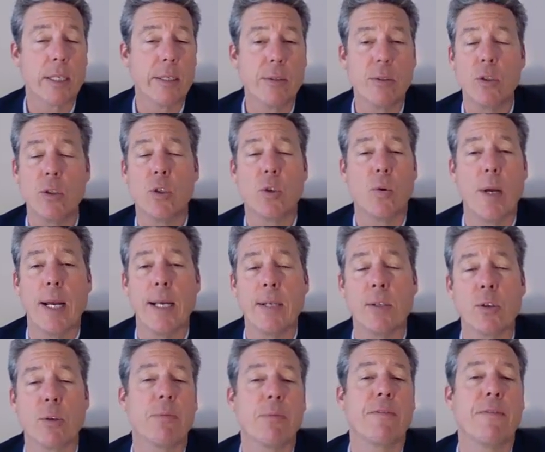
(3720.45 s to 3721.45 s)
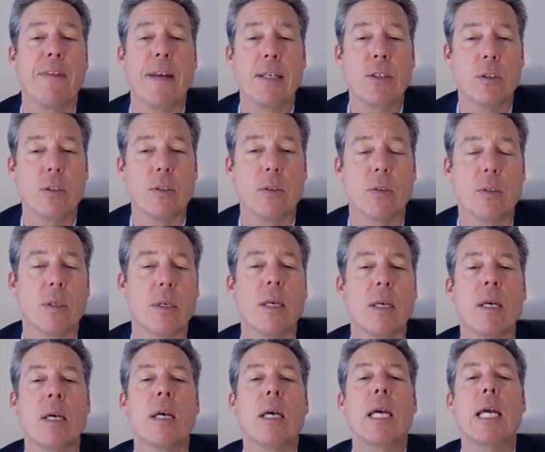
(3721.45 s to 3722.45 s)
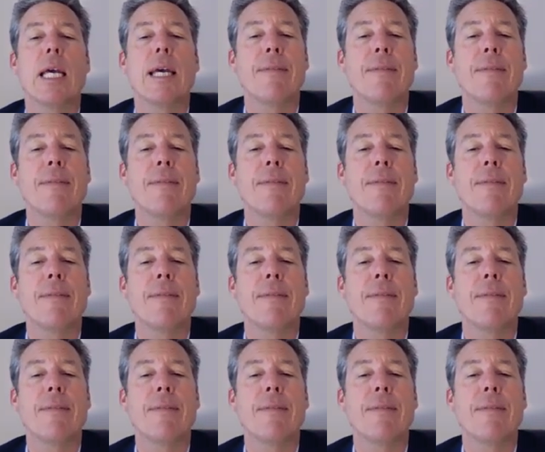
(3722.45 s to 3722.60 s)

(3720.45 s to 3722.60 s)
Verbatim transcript: in skilled trades or professions.